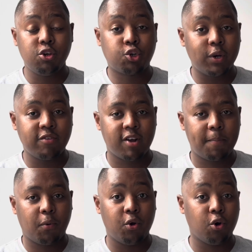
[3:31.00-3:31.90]
join Red
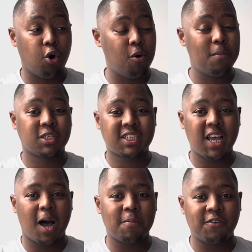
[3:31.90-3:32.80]
Bull, you're almost set
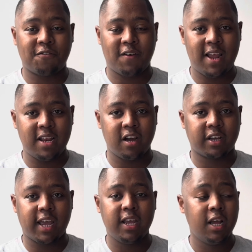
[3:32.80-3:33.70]
up for failure,
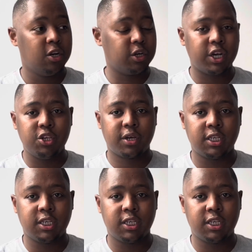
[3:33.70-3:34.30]
okay? Look at Yuki